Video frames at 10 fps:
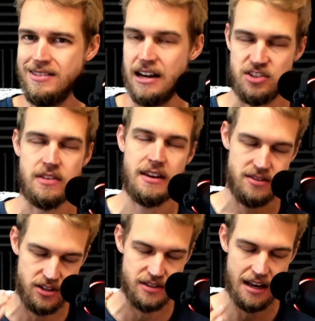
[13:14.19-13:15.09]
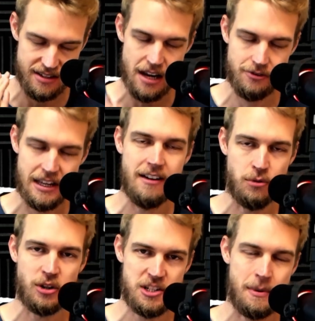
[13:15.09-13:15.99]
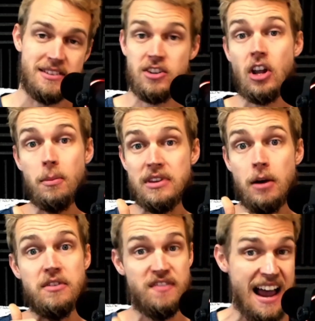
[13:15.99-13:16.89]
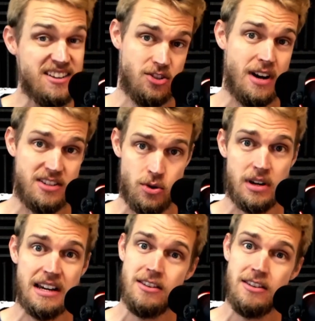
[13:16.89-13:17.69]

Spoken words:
Actually, they definitely have more experience. So they'll be faster at doing it.